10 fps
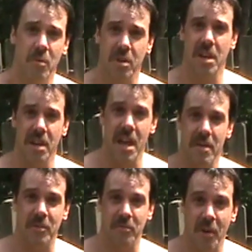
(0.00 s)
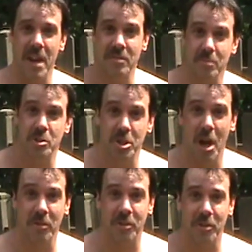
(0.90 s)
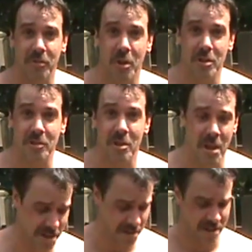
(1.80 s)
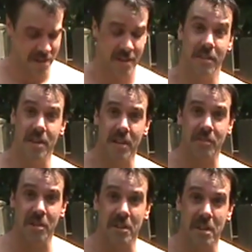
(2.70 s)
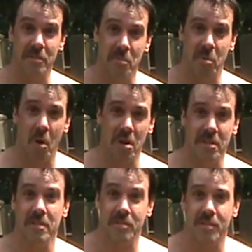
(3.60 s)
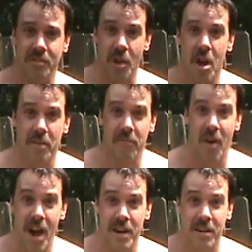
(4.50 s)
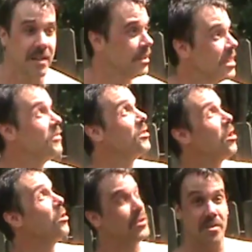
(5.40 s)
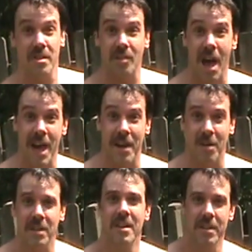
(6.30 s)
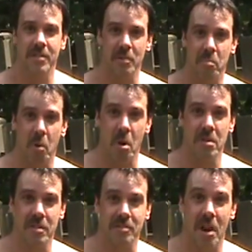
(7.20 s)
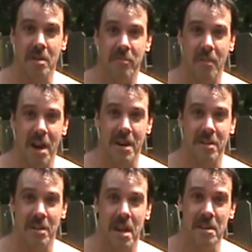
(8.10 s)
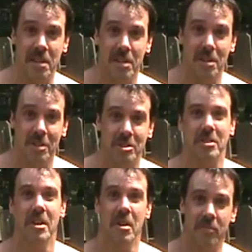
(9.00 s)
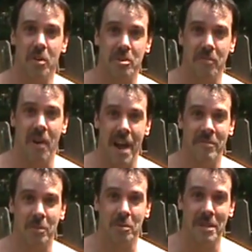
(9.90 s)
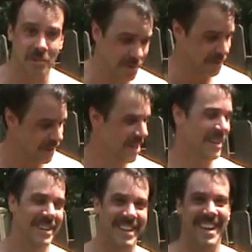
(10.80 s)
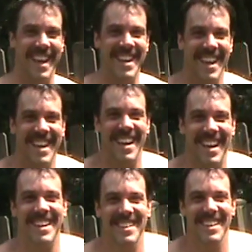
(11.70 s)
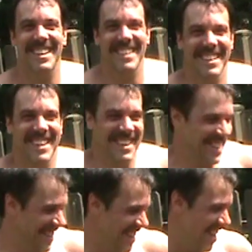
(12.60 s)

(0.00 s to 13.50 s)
We're gonna have to find some shelter first thing. Next thing that's important is to start a fire. Even though it's this hot out, it's important to start a fire in any condition for survival reasons.